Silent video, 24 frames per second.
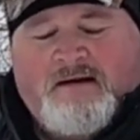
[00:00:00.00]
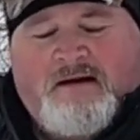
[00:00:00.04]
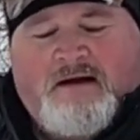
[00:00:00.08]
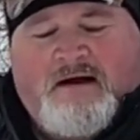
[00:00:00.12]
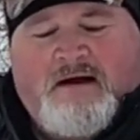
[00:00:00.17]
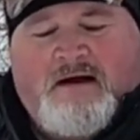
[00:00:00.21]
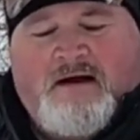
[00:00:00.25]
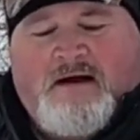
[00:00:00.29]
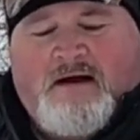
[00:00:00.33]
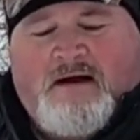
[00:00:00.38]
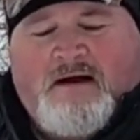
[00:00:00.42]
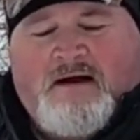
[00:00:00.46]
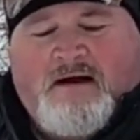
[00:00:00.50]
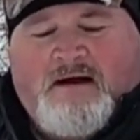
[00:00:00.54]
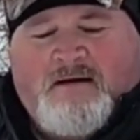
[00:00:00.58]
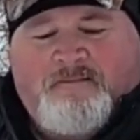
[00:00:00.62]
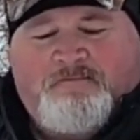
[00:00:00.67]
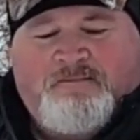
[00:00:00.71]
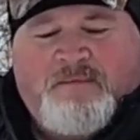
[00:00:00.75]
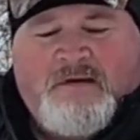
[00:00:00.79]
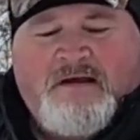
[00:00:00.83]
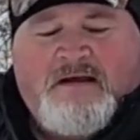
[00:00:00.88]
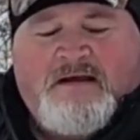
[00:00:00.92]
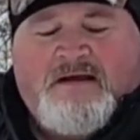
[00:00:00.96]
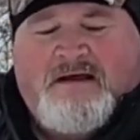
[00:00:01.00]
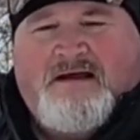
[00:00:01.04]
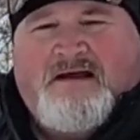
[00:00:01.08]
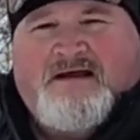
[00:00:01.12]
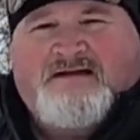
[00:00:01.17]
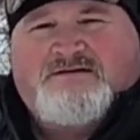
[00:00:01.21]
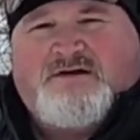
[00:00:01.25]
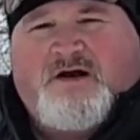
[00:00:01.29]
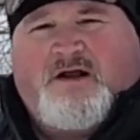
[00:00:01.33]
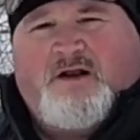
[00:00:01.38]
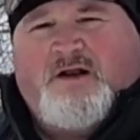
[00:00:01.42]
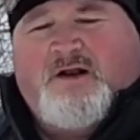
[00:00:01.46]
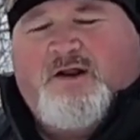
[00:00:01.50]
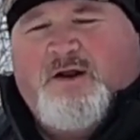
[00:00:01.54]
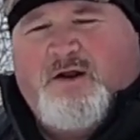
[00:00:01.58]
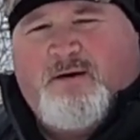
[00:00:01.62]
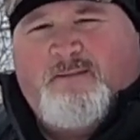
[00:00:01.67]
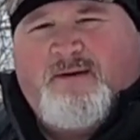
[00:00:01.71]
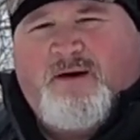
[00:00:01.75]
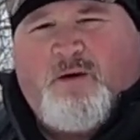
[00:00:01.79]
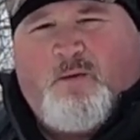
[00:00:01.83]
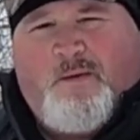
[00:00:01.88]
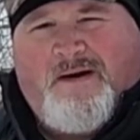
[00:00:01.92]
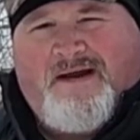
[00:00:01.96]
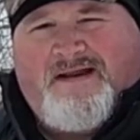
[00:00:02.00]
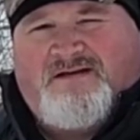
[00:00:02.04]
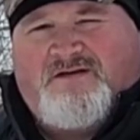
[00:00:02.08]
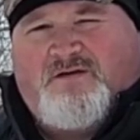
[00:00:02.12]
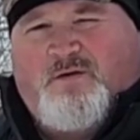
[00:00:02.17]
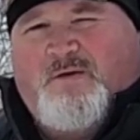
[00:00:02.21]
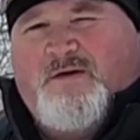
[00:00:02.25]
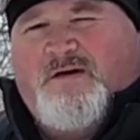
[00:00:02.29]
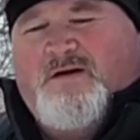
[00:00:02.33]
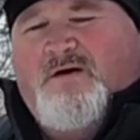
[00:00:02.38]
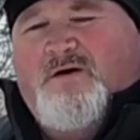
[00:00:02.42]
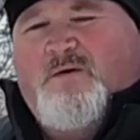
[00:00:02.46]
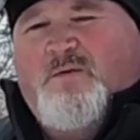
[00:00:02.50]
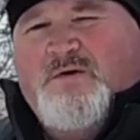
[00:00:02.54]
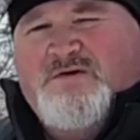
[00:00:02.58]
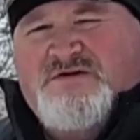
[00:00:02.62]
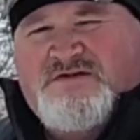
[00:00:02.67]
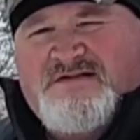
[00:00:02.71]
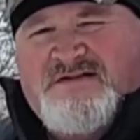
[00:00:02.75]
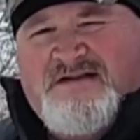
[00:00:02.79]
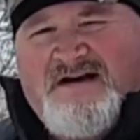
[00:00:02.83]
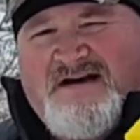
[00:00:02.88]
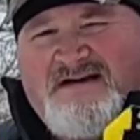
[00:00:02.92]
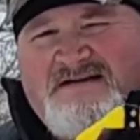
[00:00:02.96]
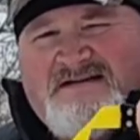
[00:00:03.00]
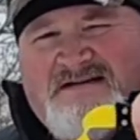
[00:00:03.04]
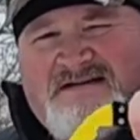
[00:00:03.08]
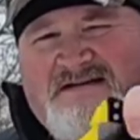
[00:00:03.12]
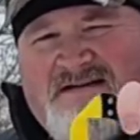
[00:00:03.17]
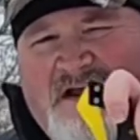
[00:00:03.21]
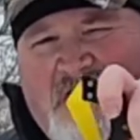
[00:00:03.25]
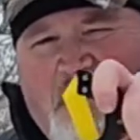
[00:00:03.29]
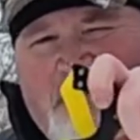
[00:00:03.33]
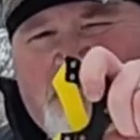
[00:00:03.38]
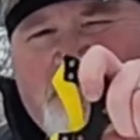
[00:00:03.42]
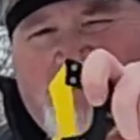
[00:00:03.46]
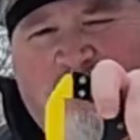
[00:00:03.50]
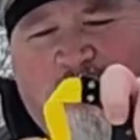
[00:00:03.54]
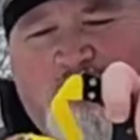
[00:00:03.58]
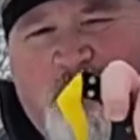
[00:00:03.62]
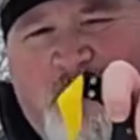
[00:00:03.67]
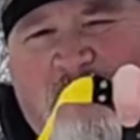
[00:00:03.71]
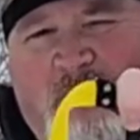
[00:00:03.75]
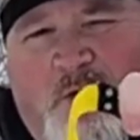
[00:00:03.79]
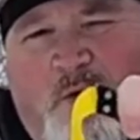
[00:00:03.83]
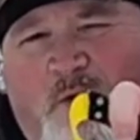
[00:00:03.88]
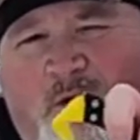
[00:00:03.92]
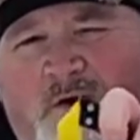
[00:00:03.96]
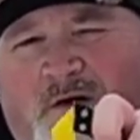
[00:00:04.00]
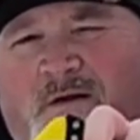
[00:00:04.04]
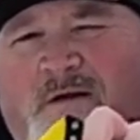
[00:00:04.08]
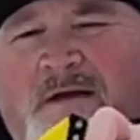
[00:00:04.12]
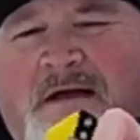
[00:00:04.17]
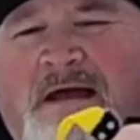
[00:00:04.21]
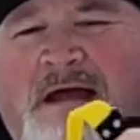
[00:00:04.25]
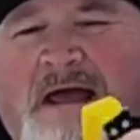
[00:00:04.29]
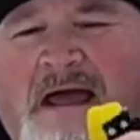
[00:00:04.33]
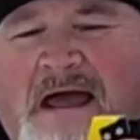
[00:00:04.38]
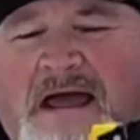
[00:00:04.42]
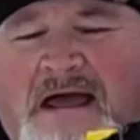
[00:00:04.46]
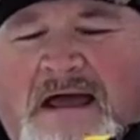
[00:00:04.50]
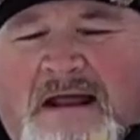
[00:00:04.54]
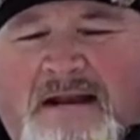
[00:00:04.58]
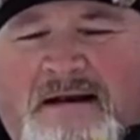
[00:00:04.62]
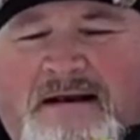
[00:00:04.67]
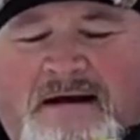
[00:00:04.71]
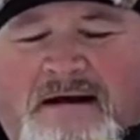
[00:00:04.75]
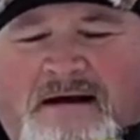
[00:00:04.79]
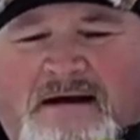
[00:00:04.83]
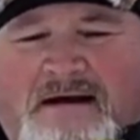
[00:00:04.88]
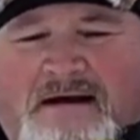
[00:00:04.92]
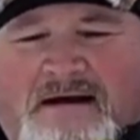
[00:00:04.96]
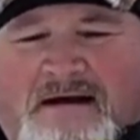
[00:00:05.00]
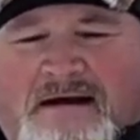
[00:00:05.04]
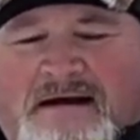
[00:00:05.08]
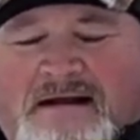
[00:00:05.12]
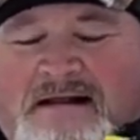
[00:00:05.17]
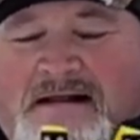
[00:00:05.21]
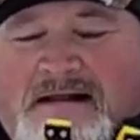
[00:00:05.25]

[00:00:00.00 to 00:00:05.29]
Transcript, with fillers: Uh, it's got a little bit of weight to it, which is nice because it helps with the recoil. And uh,